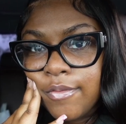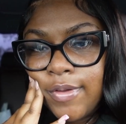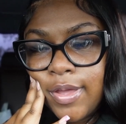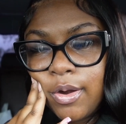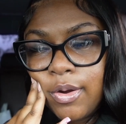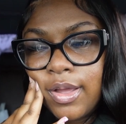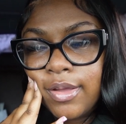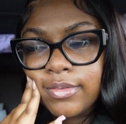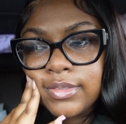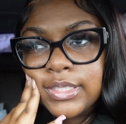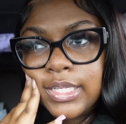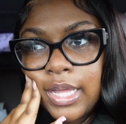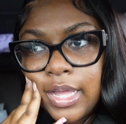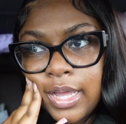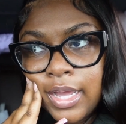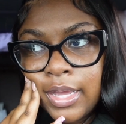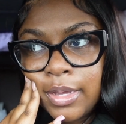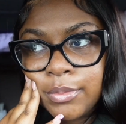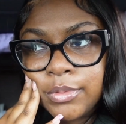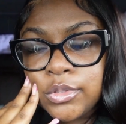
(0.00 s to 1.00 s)
If I don't have
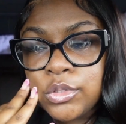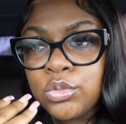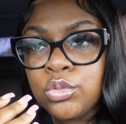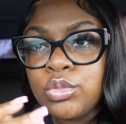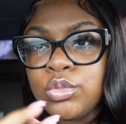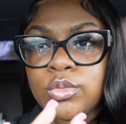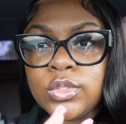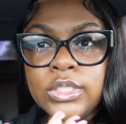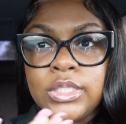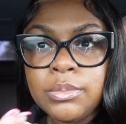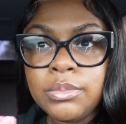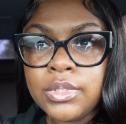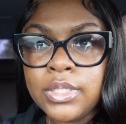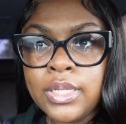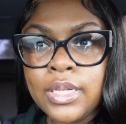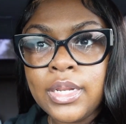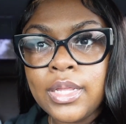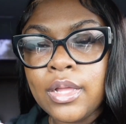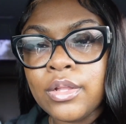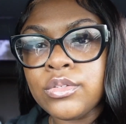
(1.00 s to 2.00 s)
time to do deep
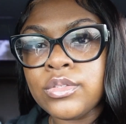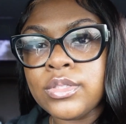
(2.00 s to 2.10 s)
cleaning, I'll